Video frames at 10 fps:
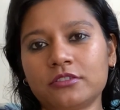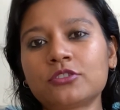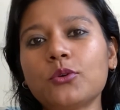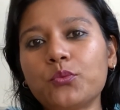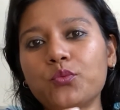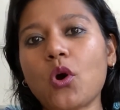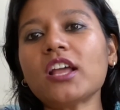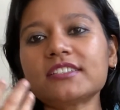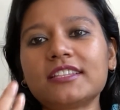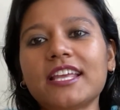So
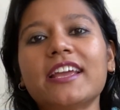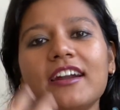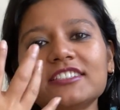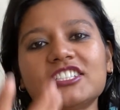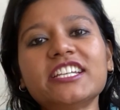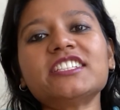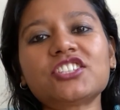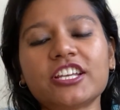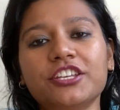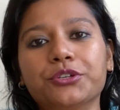what they are
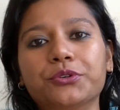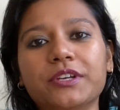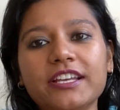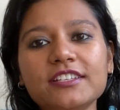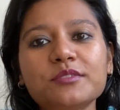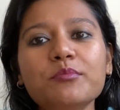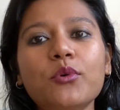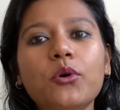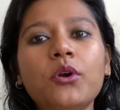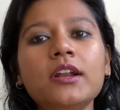teaching you is
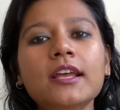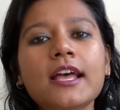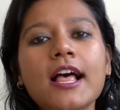more